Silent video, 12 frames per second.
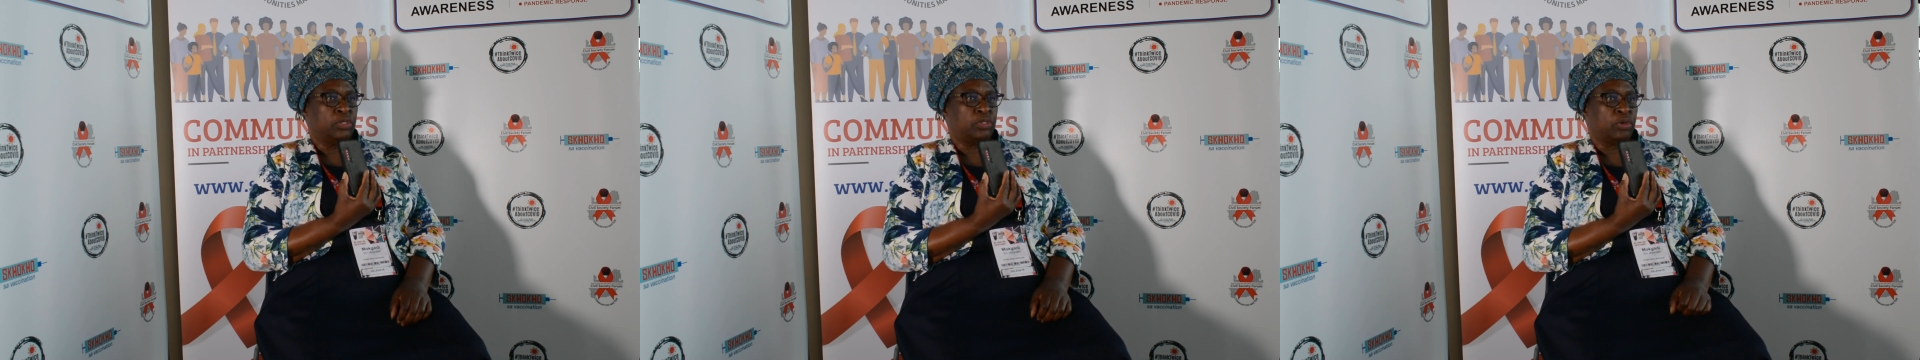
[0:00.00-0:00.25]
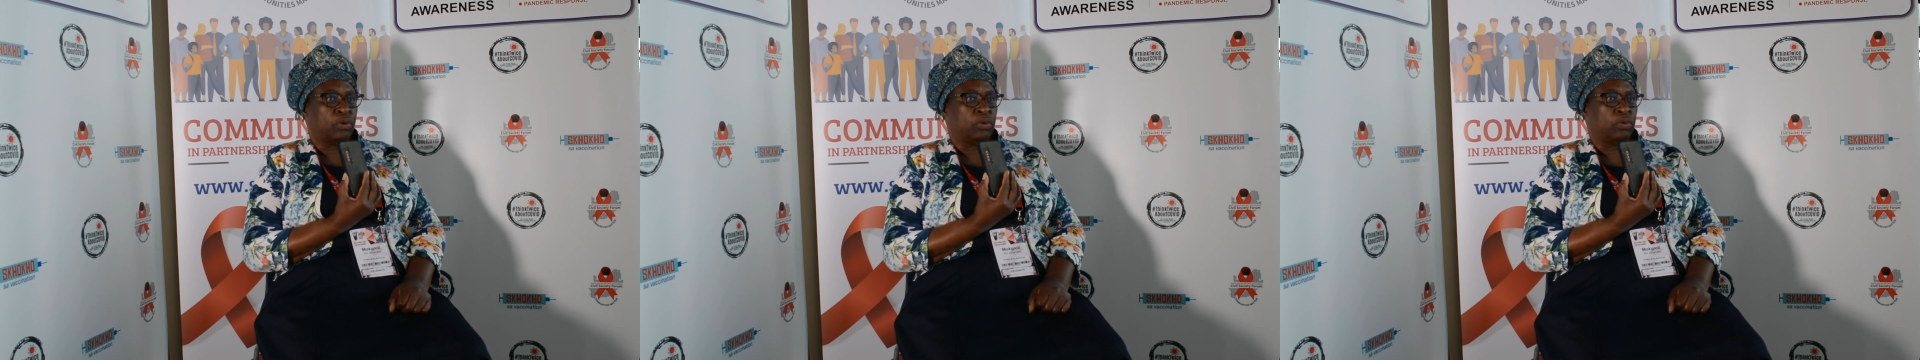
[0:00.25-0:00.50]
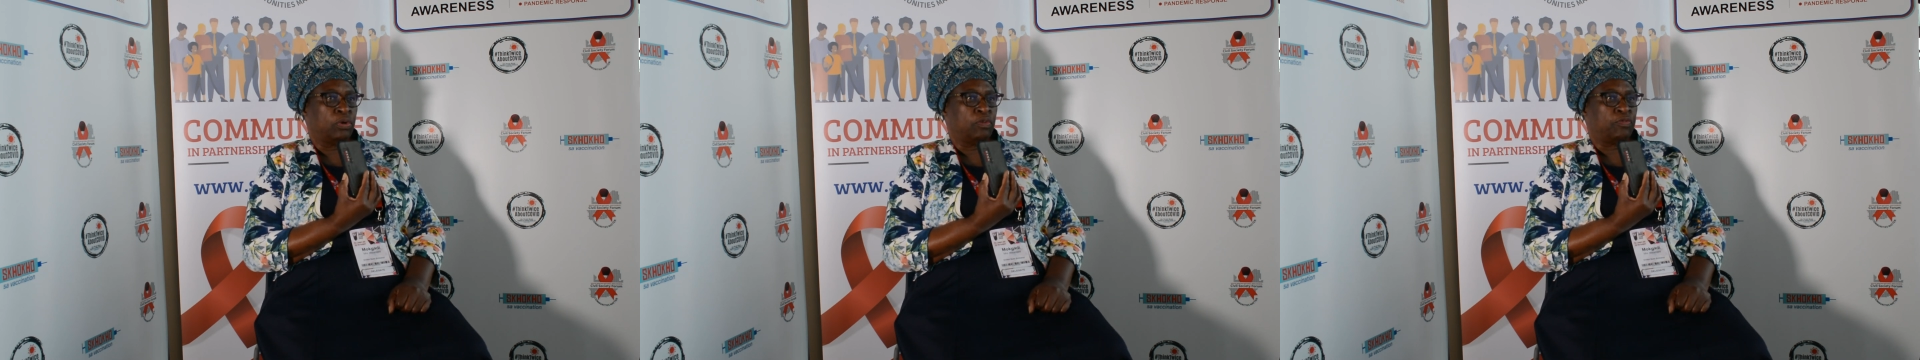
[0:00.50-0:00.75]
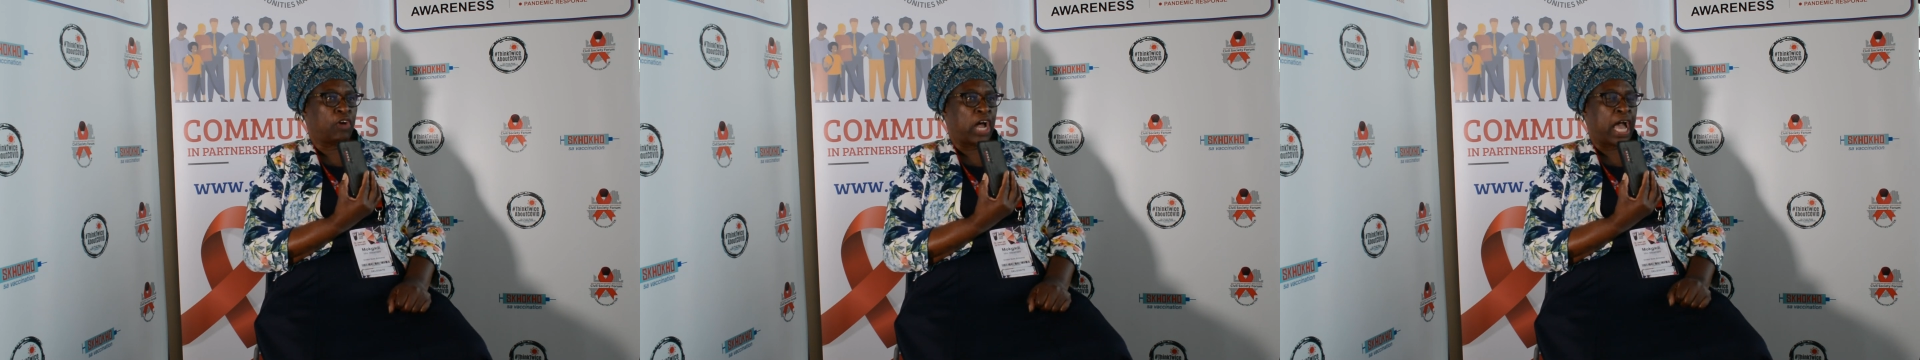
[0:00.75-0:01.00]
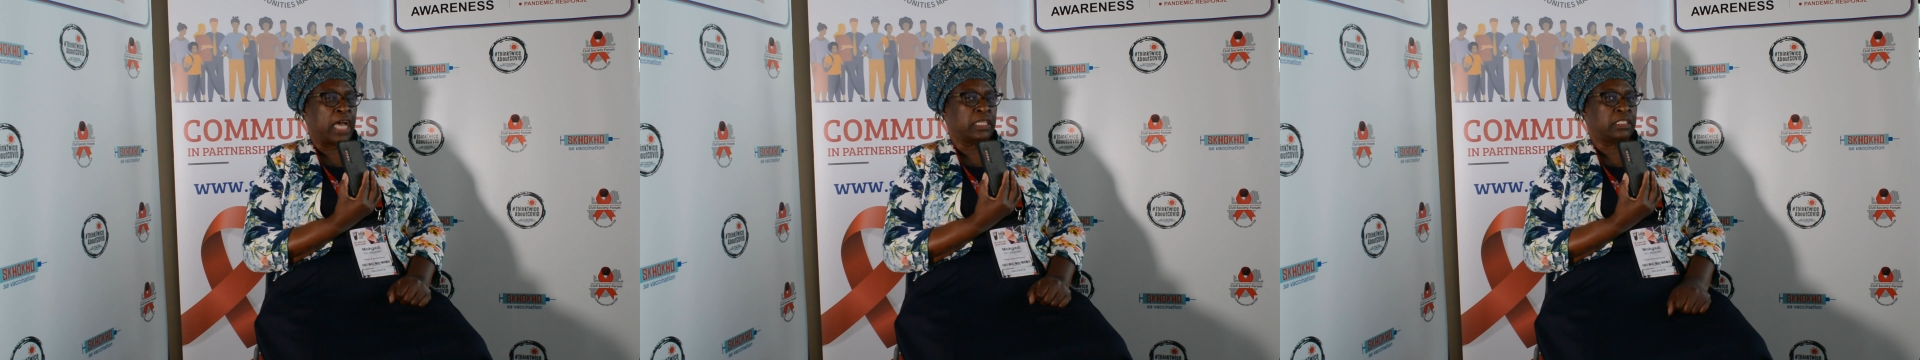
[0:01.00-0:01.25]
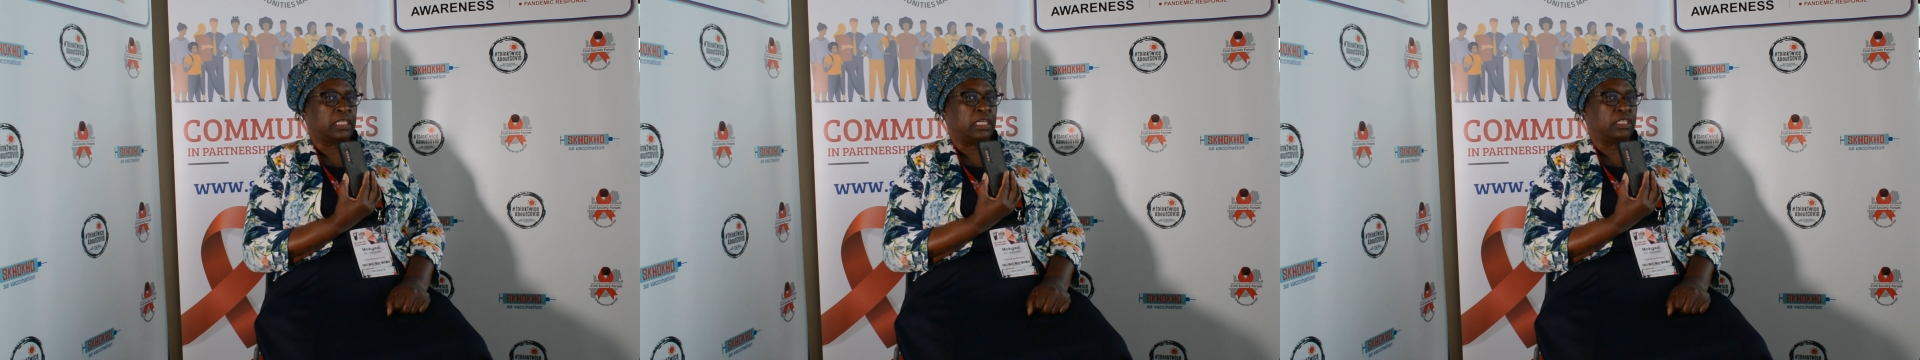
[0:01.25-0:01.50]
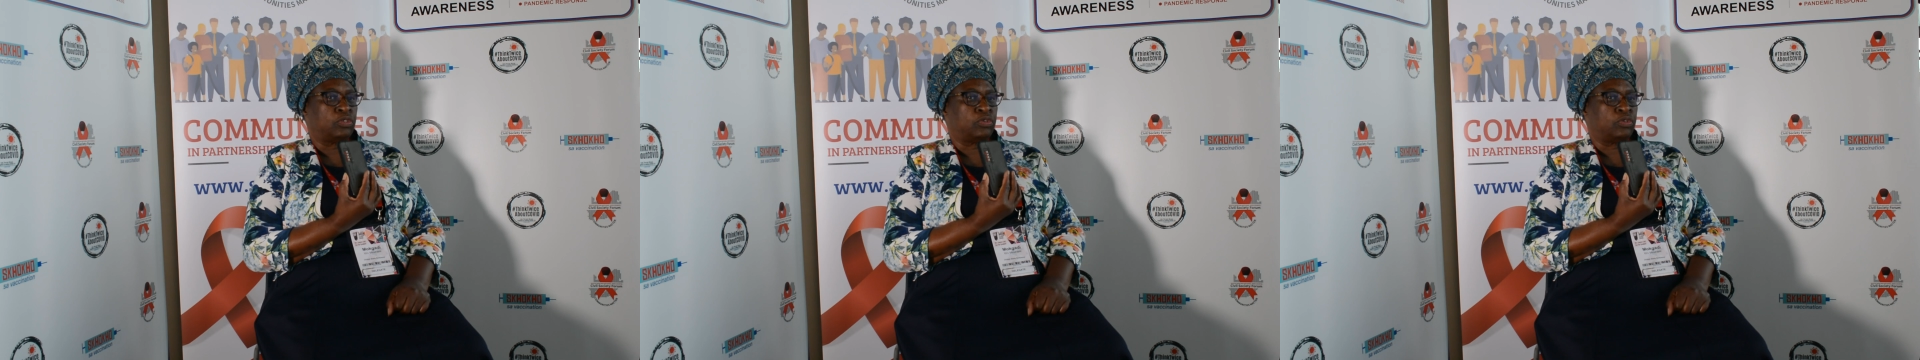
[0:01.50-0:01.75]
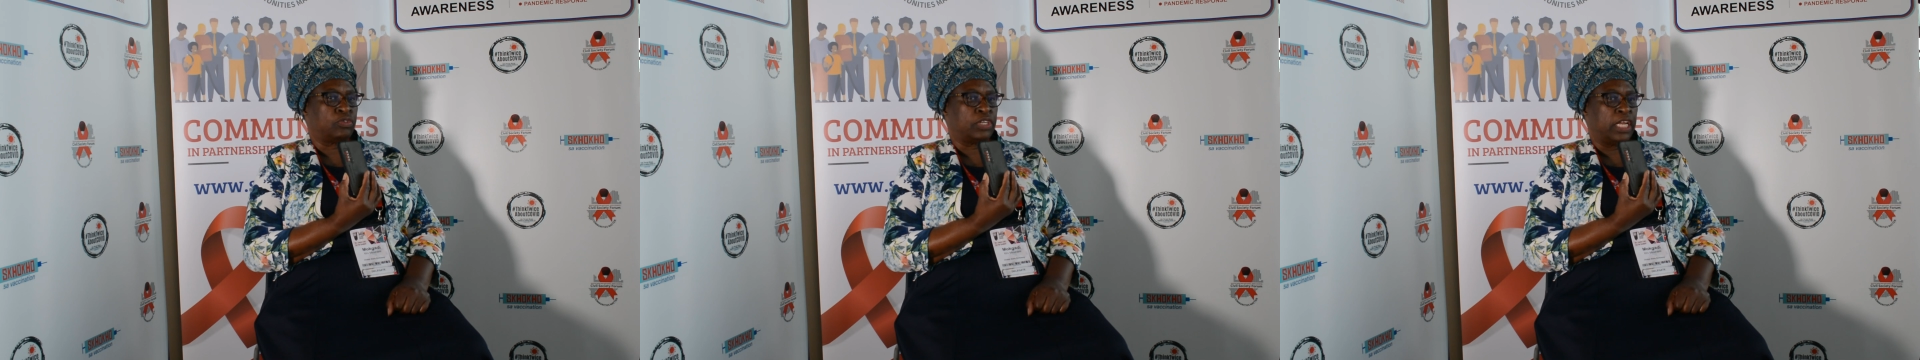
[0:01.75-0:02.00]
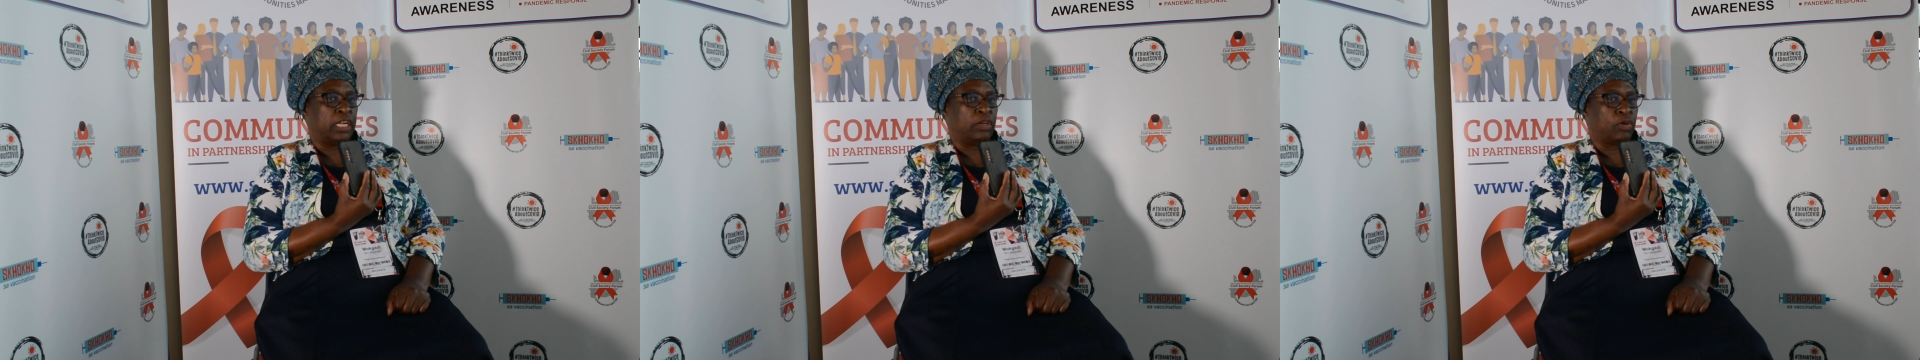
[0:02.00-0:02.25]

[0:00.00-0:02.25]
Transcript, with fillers: So for us is to really